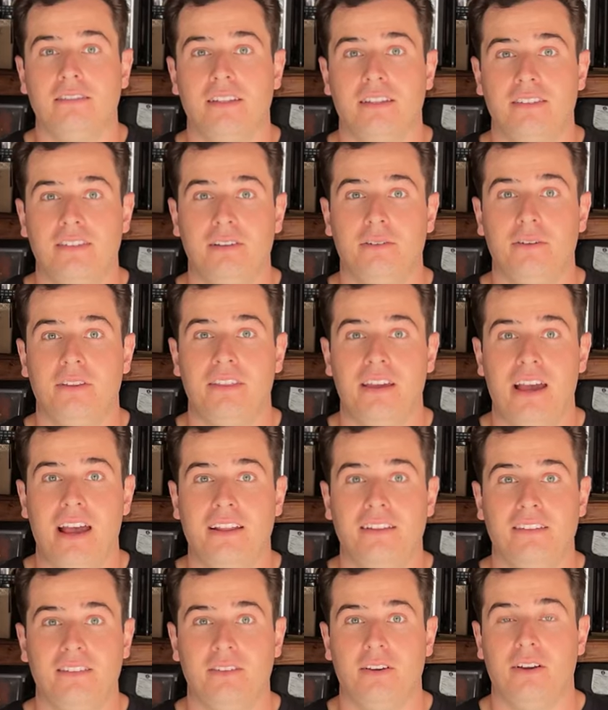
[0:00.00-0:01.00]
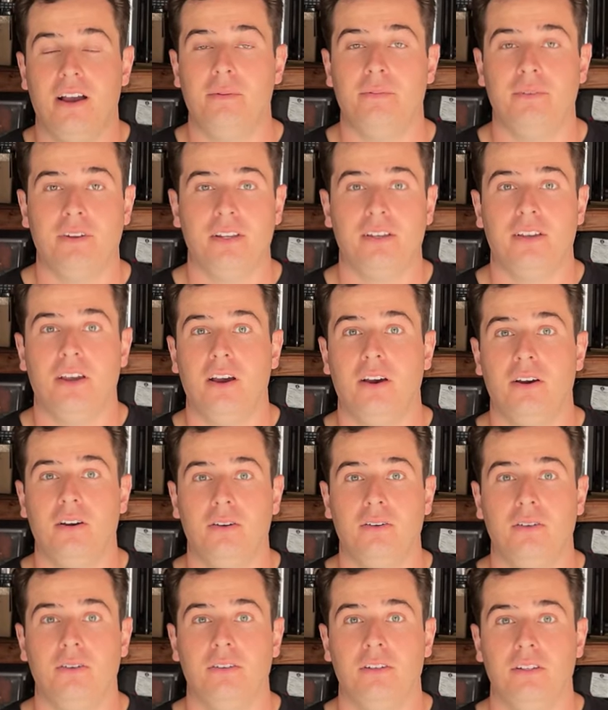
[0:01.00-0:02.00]
to deal with that, so I'm gonna
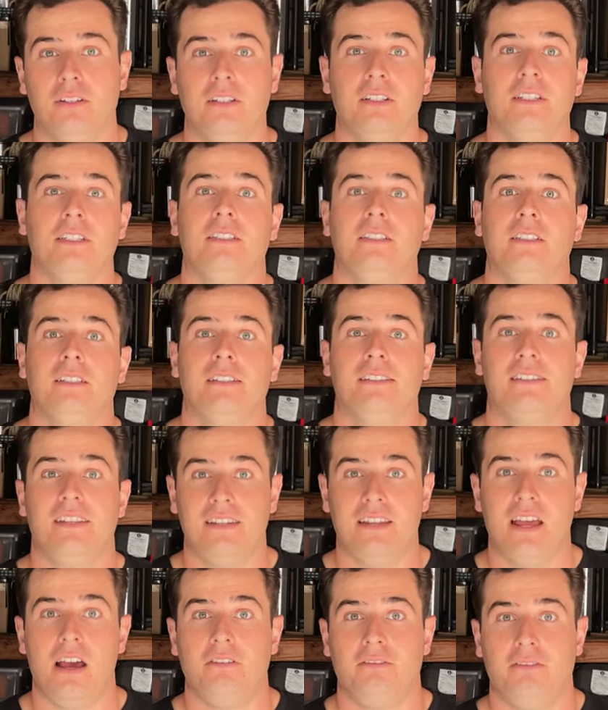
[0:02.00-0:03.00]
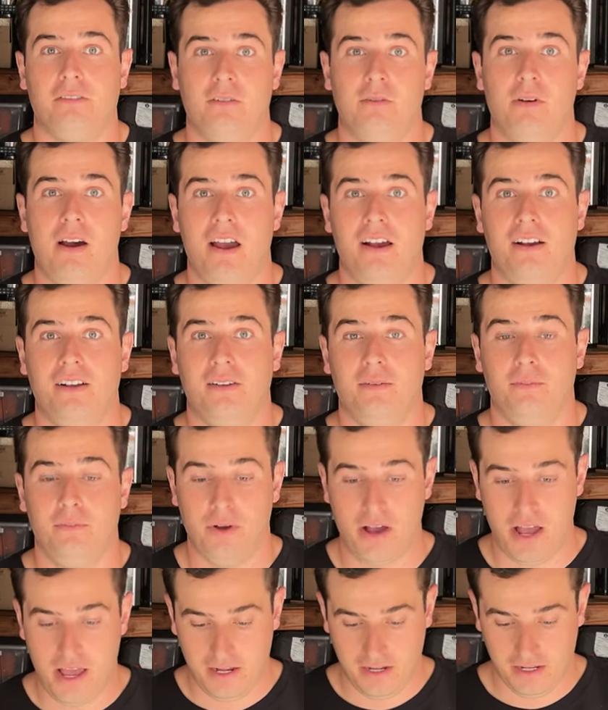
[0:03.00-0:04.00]
go sit down for a while,
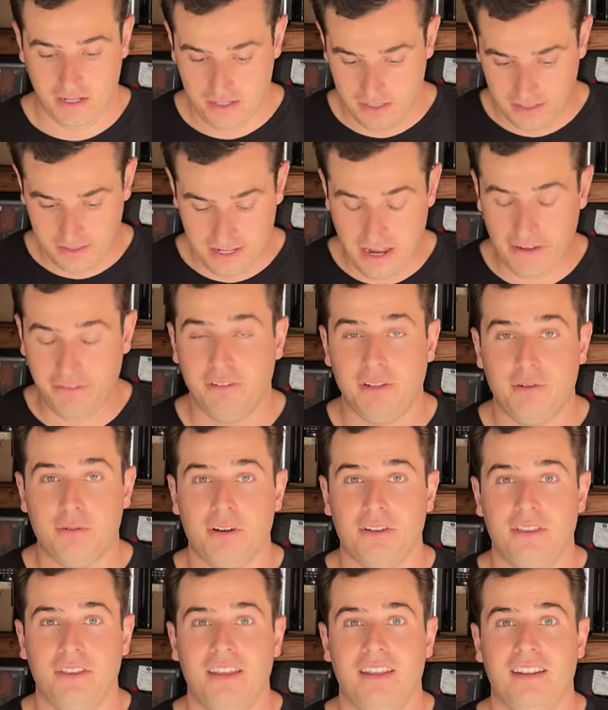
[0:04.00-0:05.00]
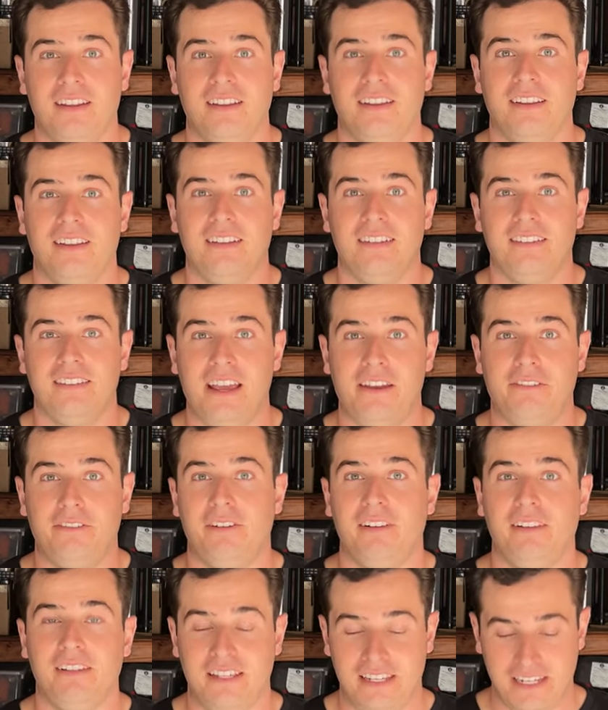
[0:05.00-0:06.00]
but definitely worth it.
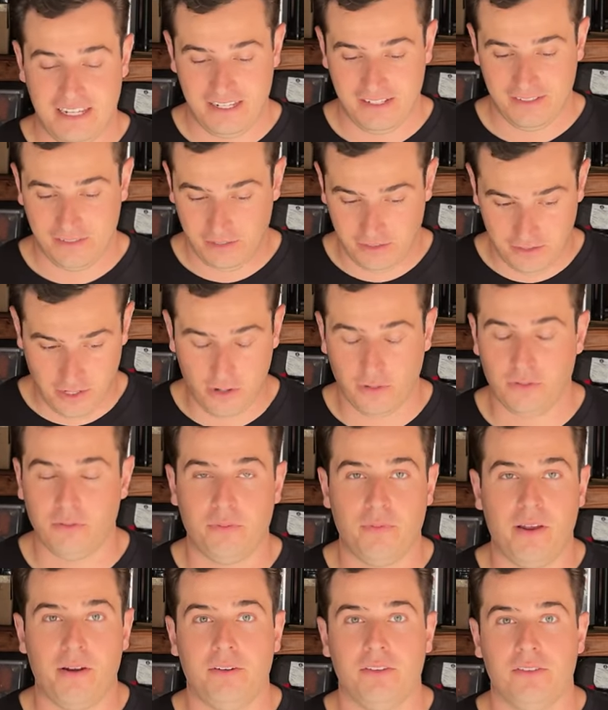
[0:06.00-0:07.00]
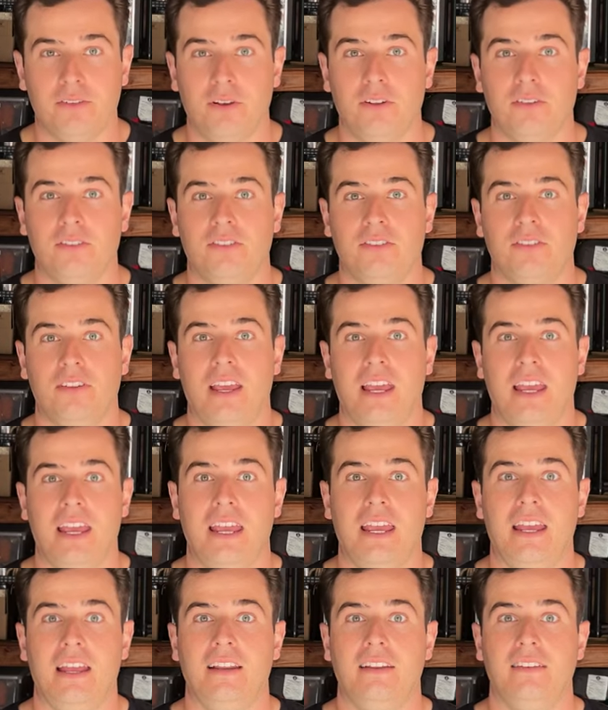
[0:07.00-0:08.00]
Definitely stoked with my results,
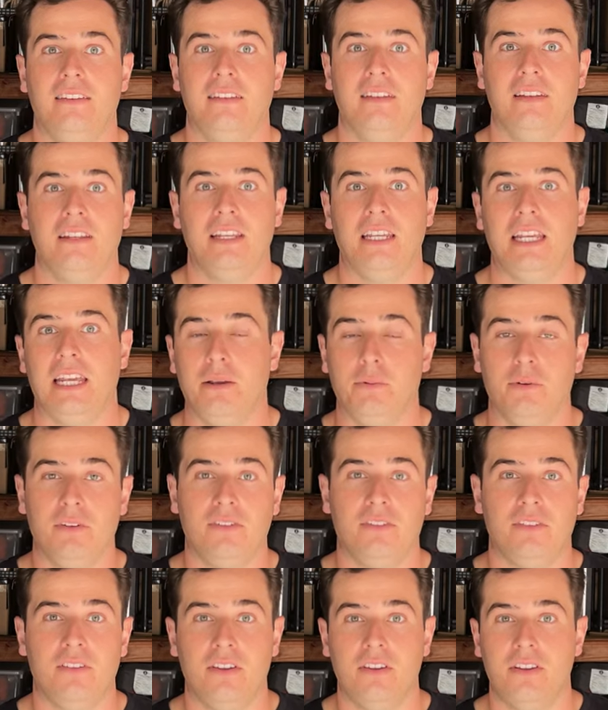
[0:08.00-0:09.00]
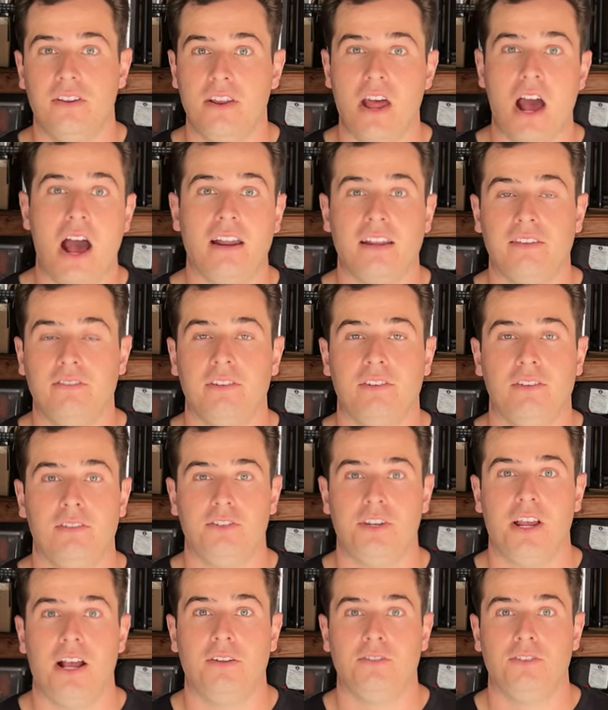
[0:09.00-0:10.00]
and it was not even too
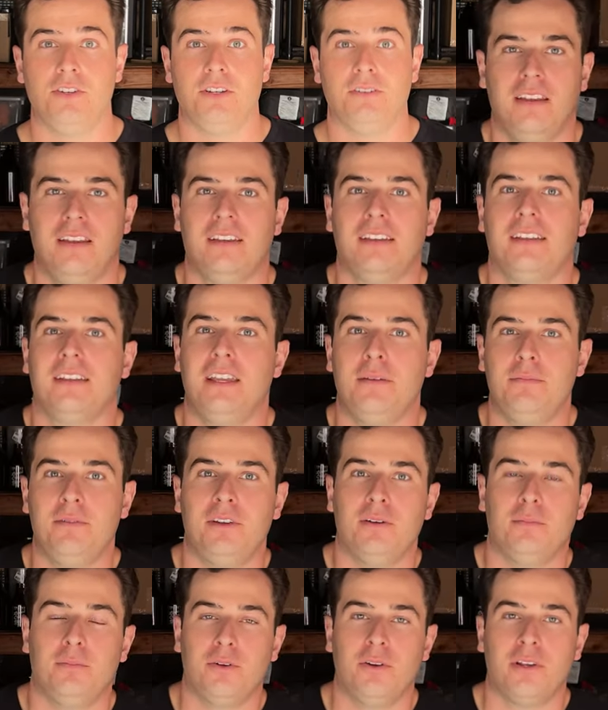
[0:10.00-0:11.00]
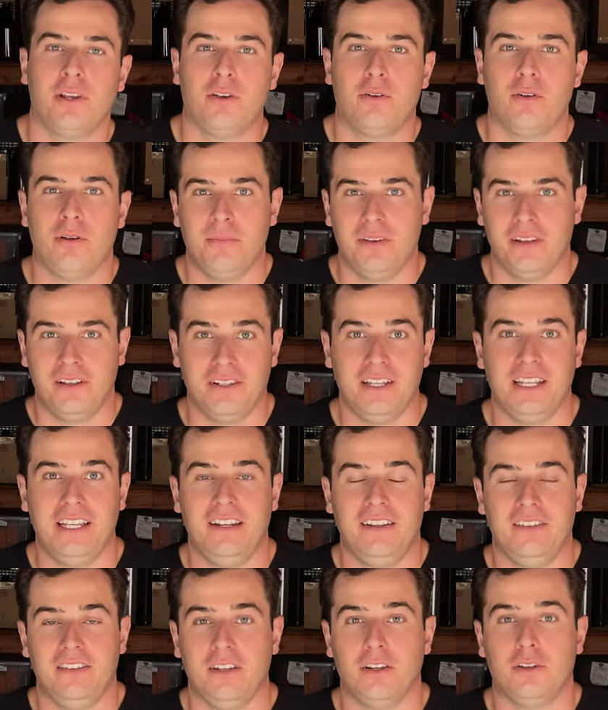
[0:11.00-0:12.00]
challenging. Keeping your brewing equipment clean
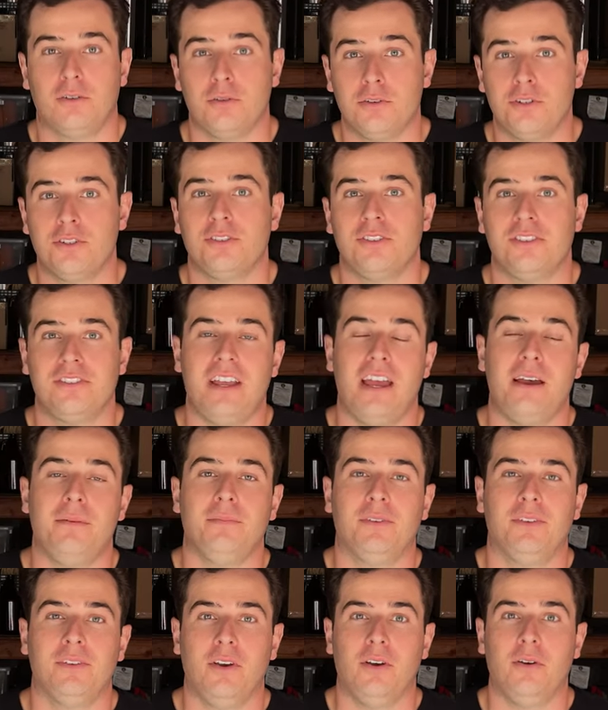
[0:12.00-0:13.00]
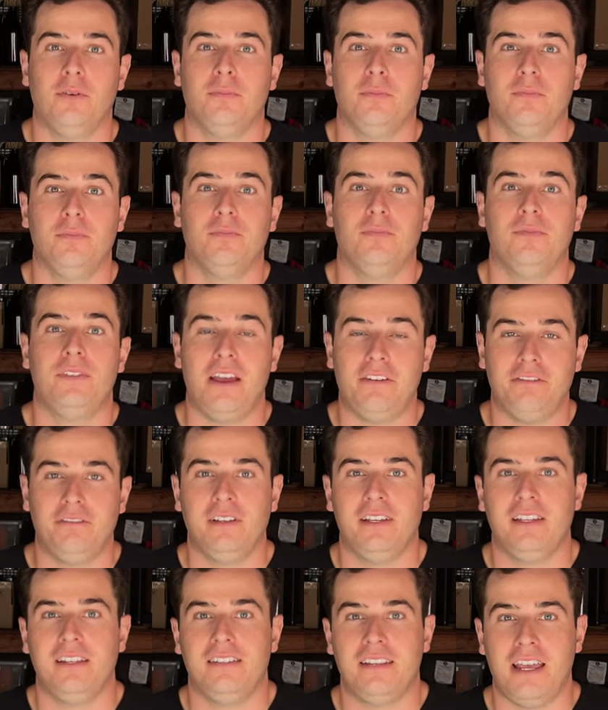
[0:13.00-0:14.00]
is a crucial step, so
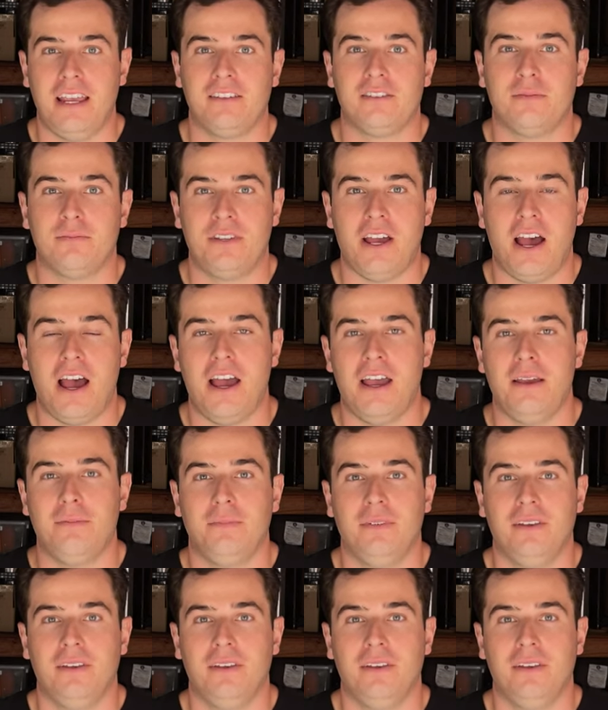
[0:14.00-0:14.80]
definitely take some time,